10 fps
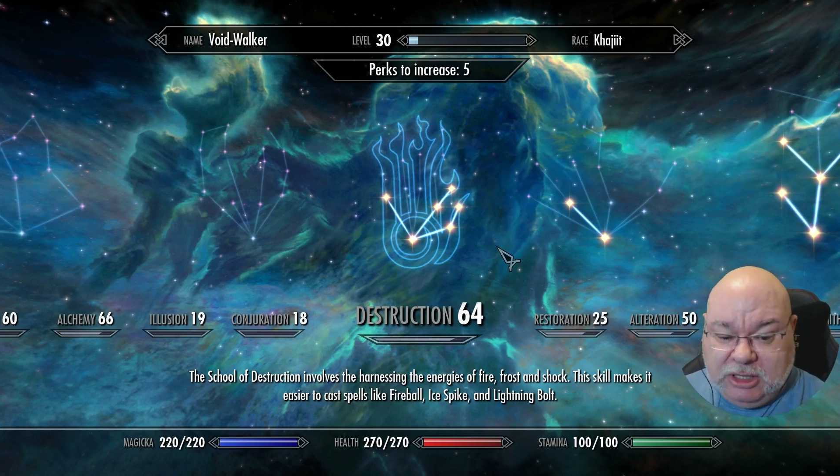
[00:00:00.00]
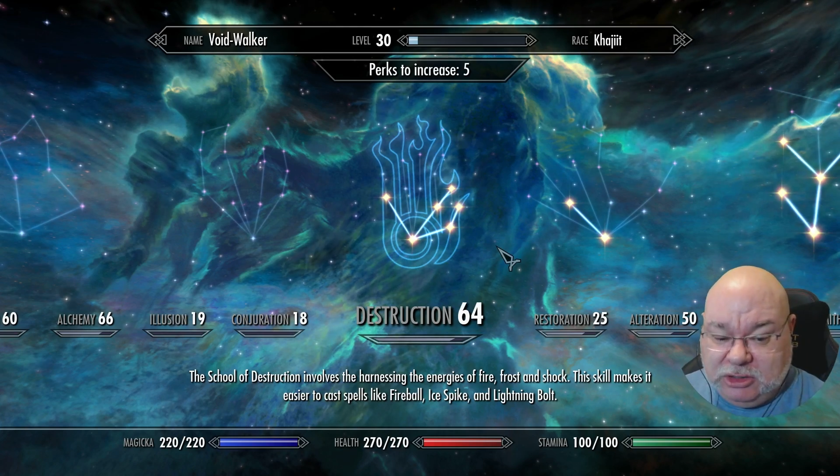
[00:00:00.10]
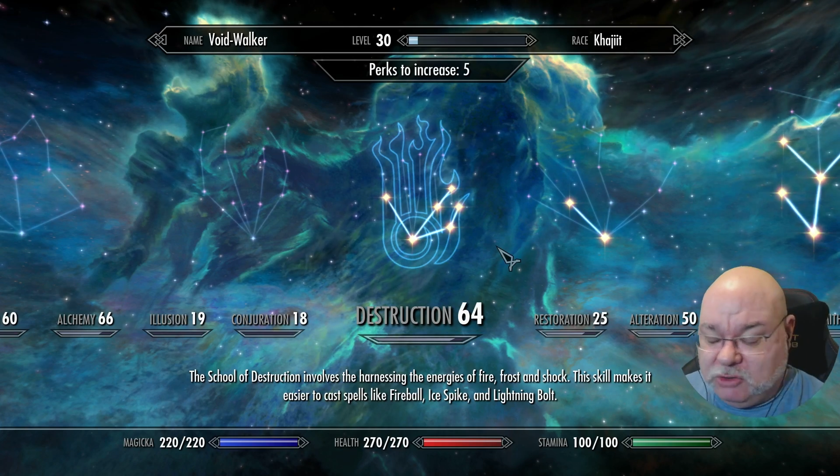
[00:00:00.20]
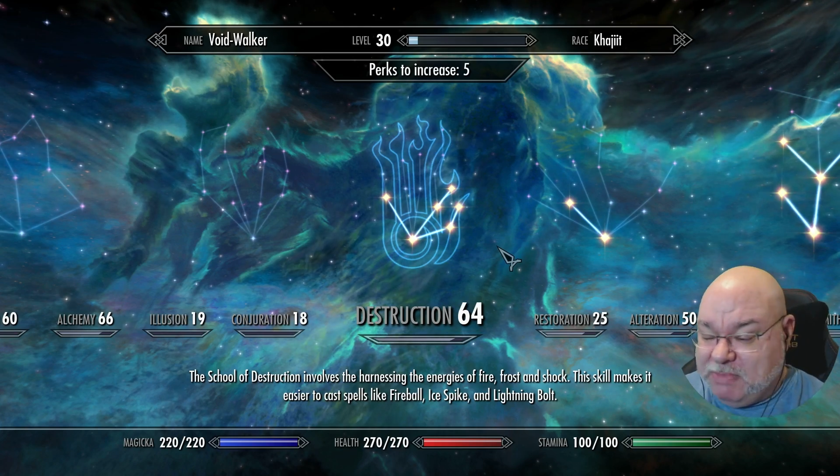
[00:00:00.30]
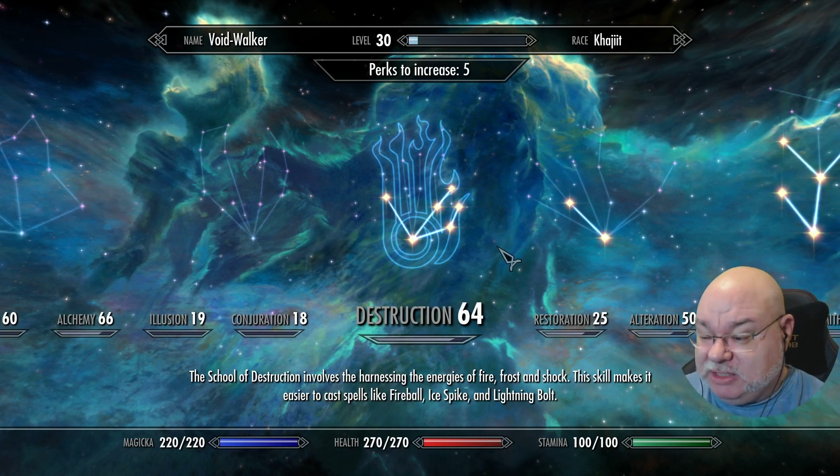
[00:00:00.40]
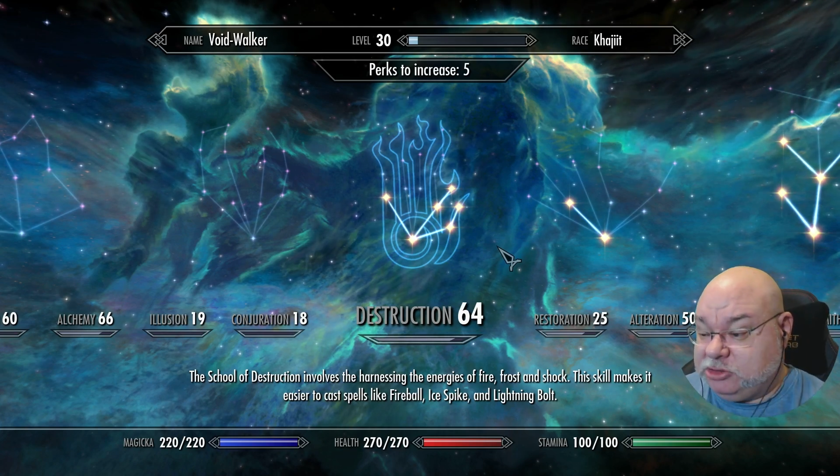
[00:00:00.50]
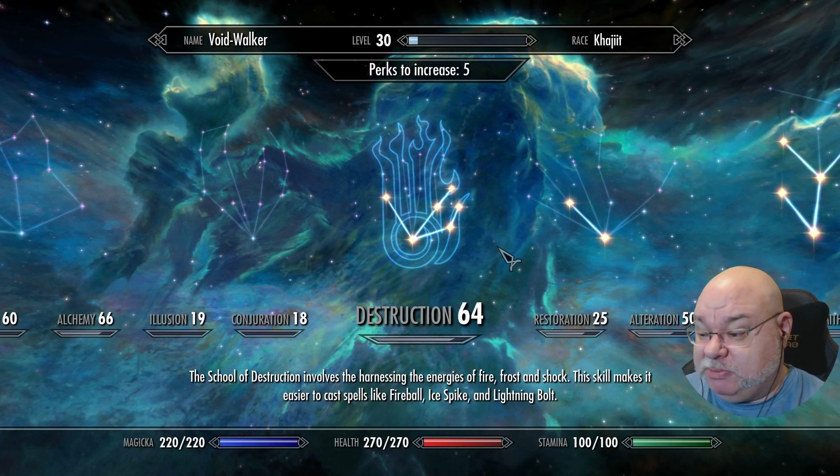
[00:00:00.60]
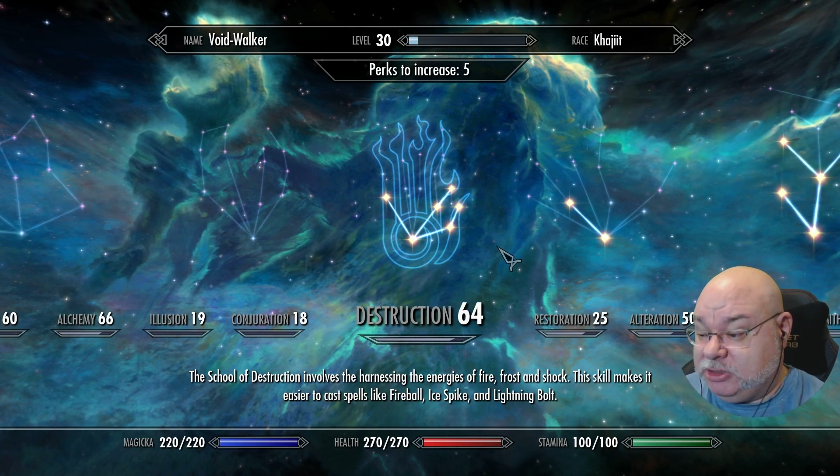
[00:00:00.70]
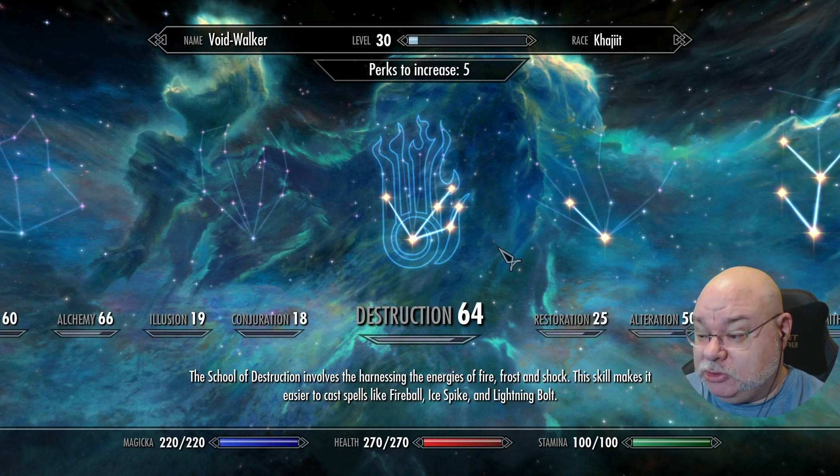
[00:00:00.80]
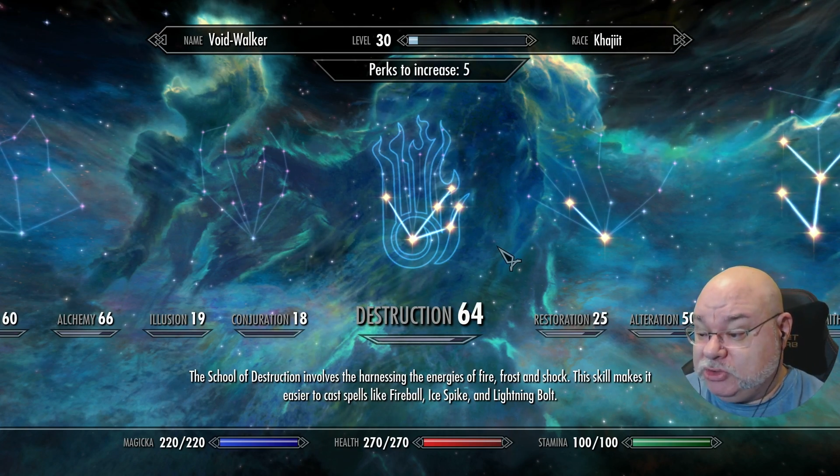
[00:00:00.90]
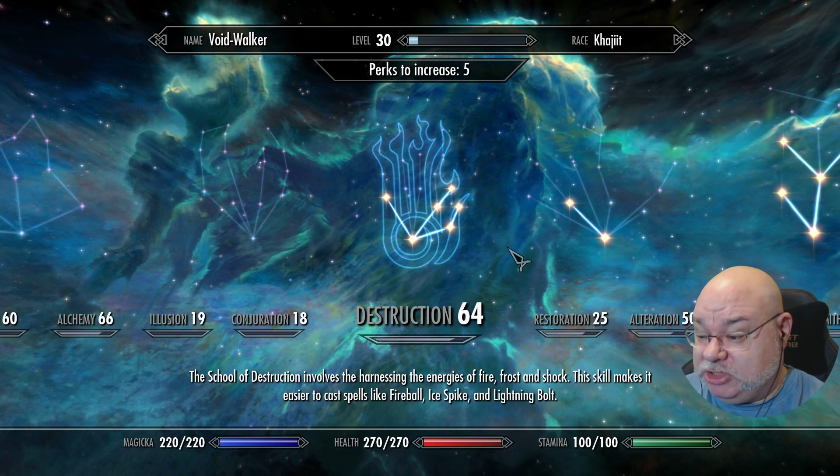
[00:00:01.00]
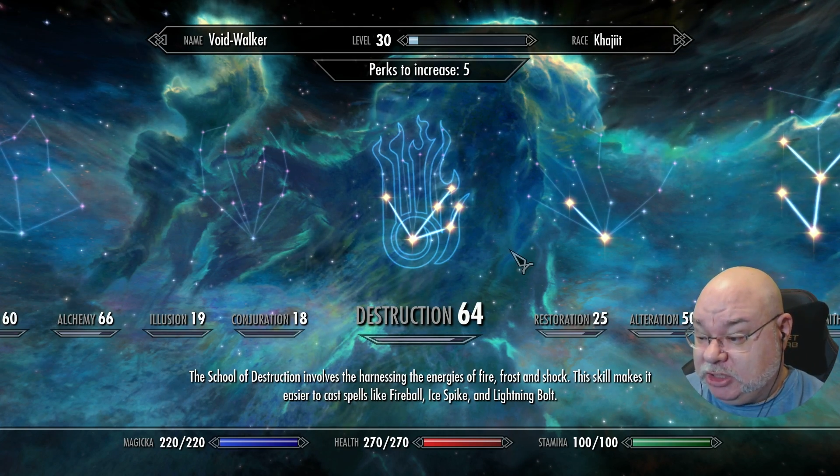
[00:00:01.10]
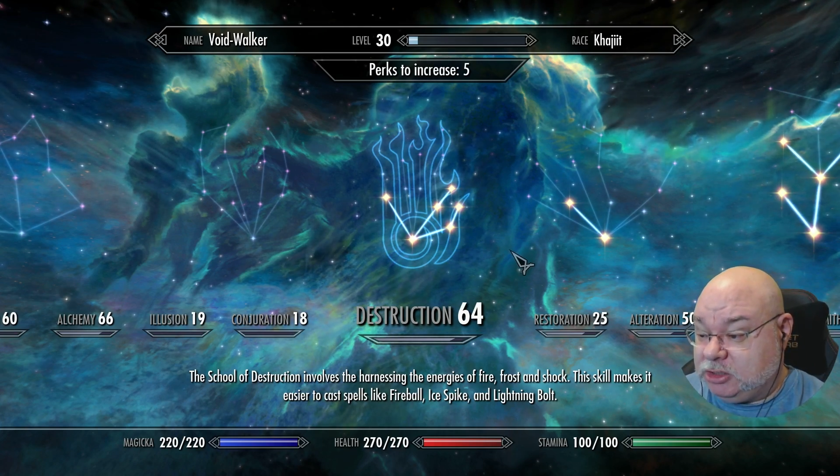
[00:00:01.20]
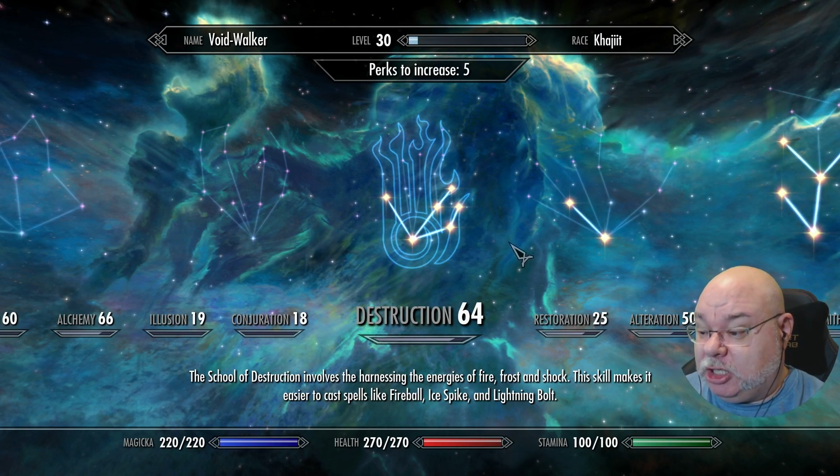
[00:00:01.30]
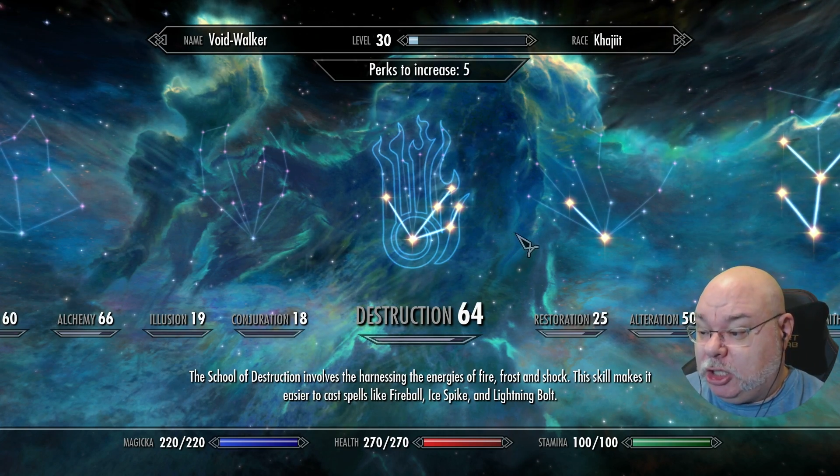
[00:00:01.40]
you're meant to be using
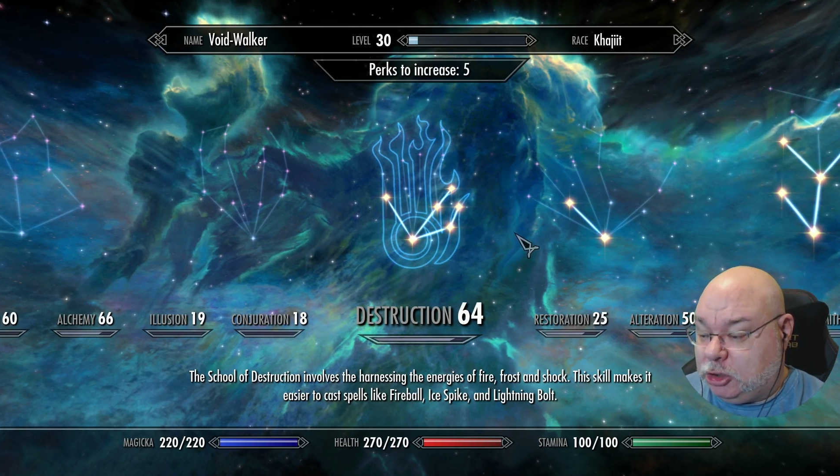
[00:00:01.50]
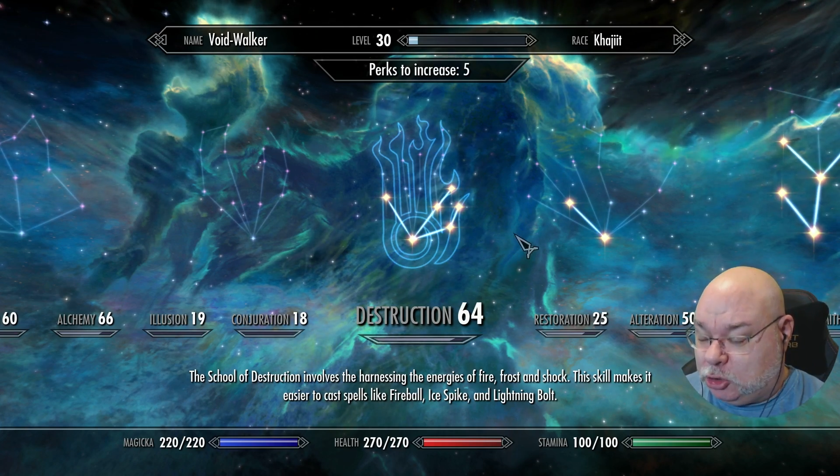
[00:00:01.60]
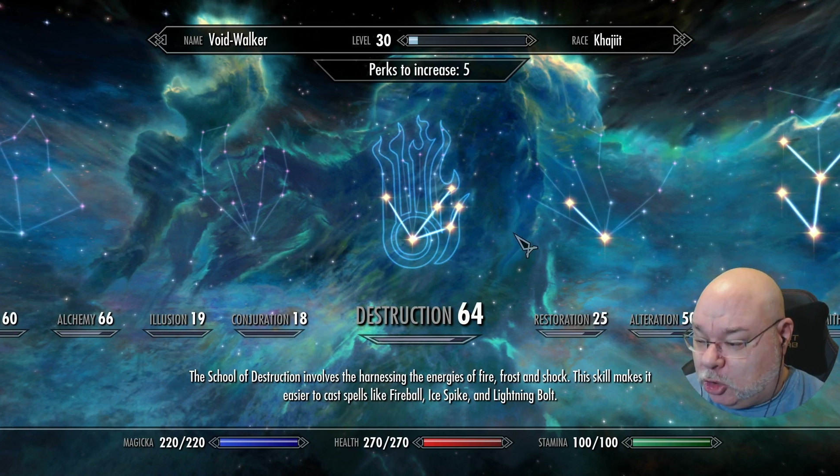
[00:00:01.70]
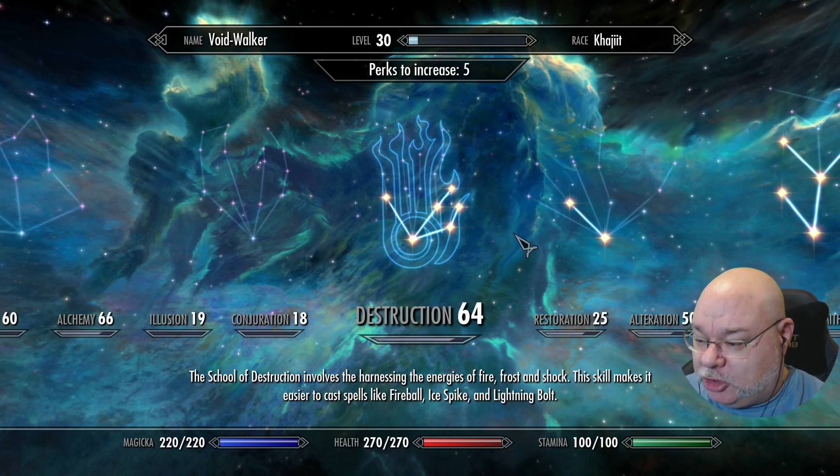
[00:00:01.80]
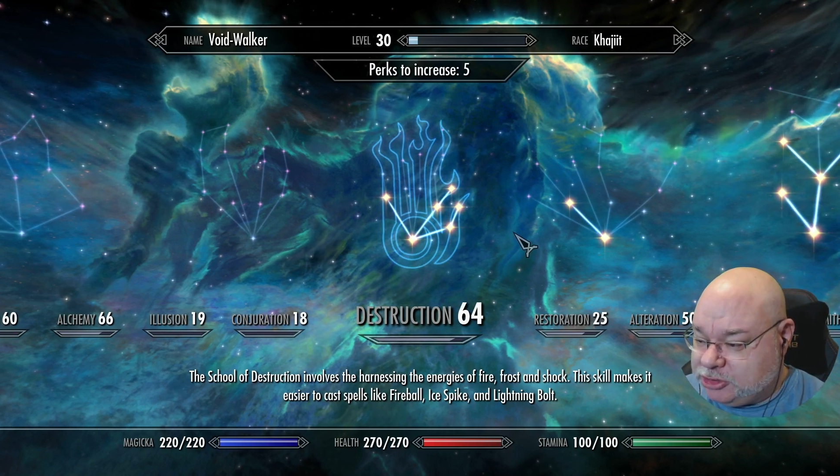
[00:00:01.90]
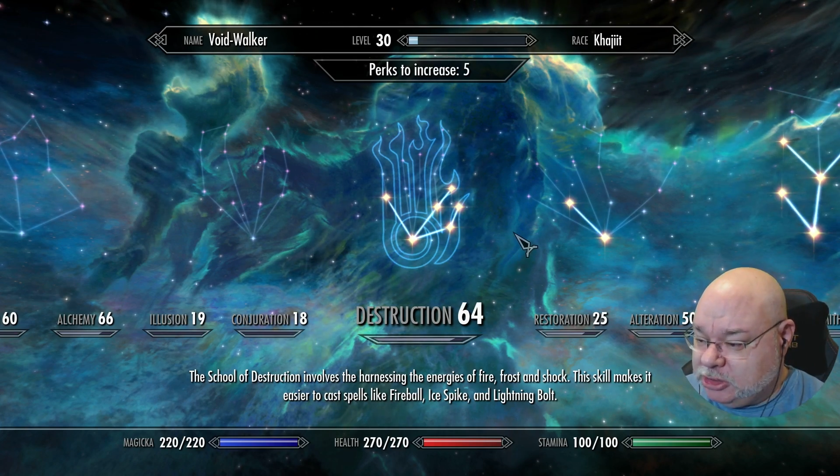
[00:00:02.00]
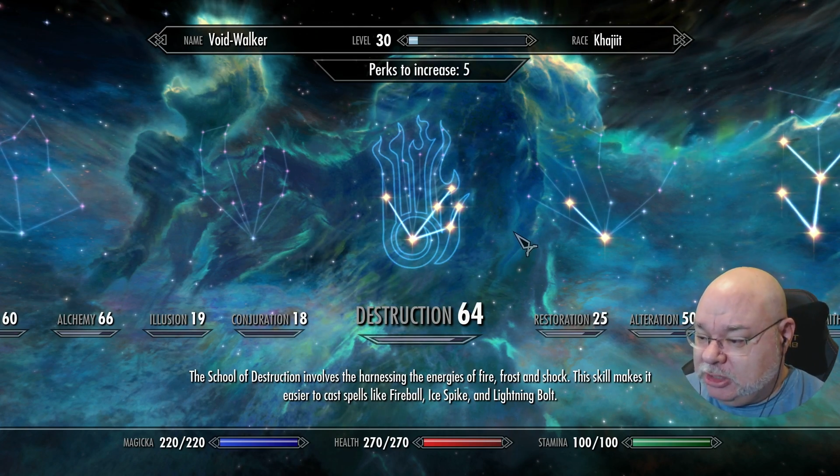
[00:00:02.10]
it a lot.